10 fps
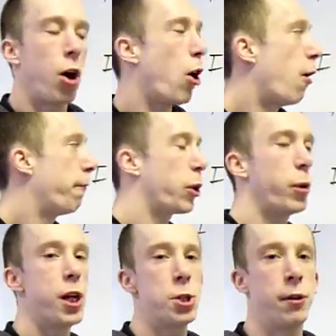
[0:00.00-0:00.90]
half
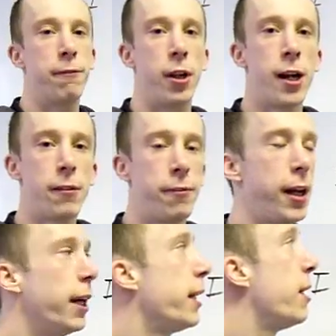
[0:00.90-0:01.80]
equation for that
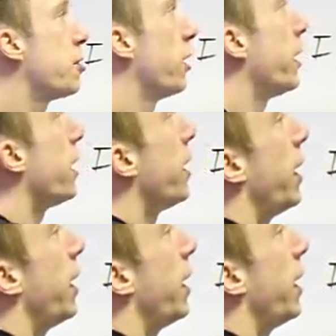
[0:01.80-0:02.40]
fairly easily